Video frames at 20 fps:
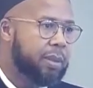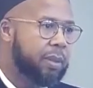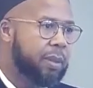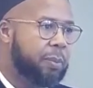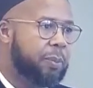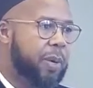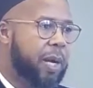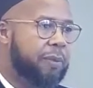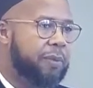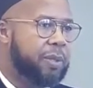And
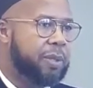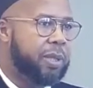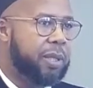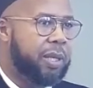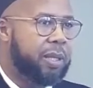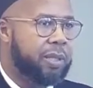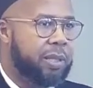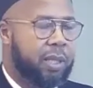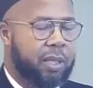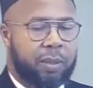the Prophet,
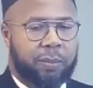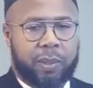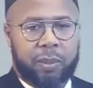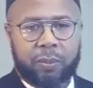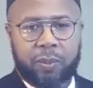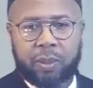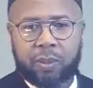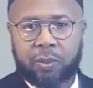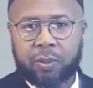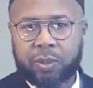sallallahu alaihi wasallam, he
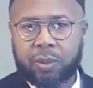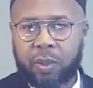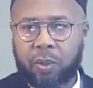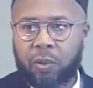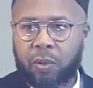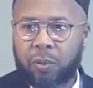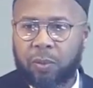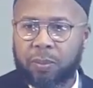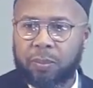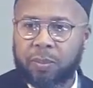went to his
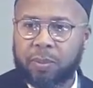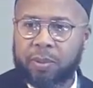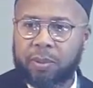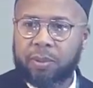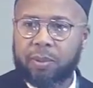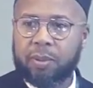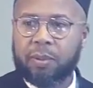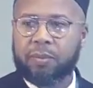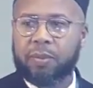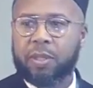home
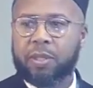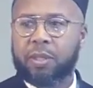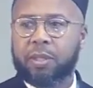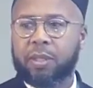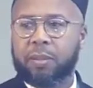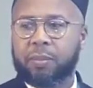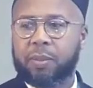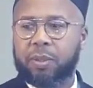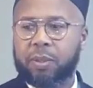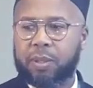to visit
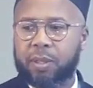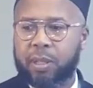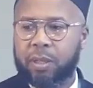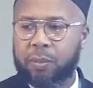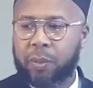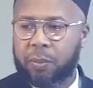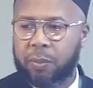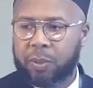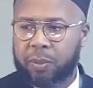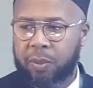him to see
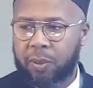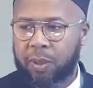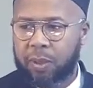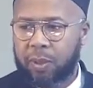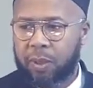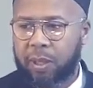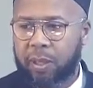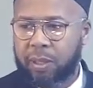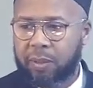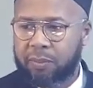what was going
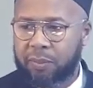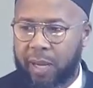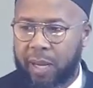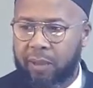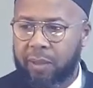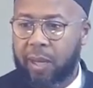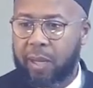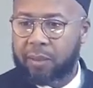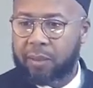on and found